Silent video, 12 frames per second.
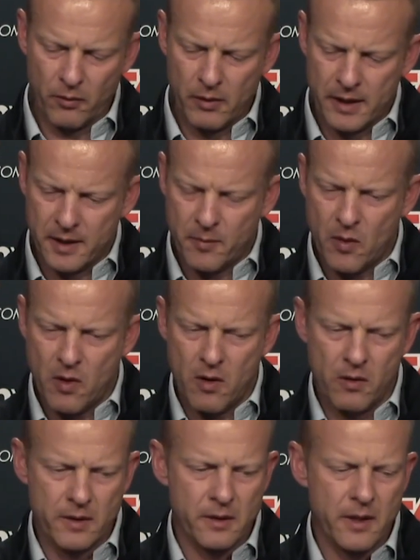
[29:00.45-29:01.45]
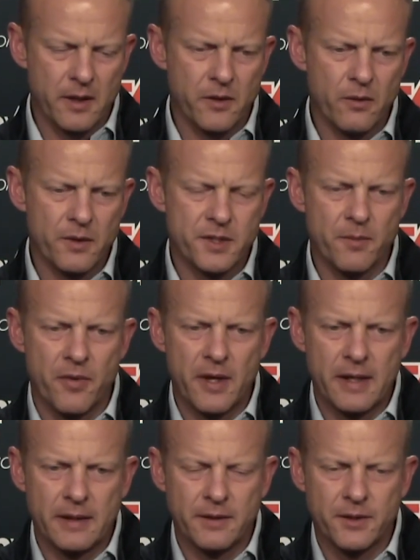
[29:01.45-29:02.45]
running the ball and doing some
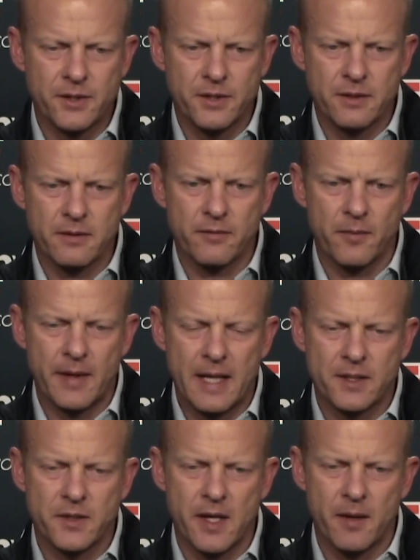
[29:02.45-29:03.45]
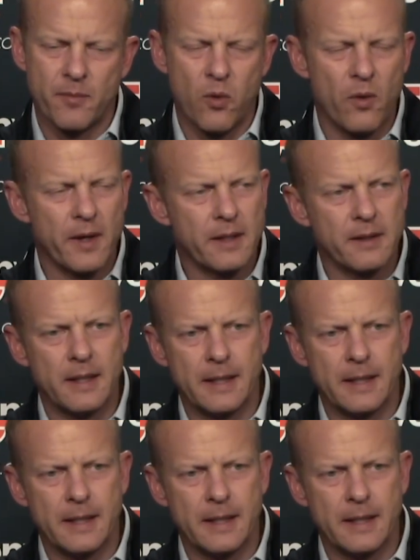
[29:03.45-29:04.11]
things. From that standpoint,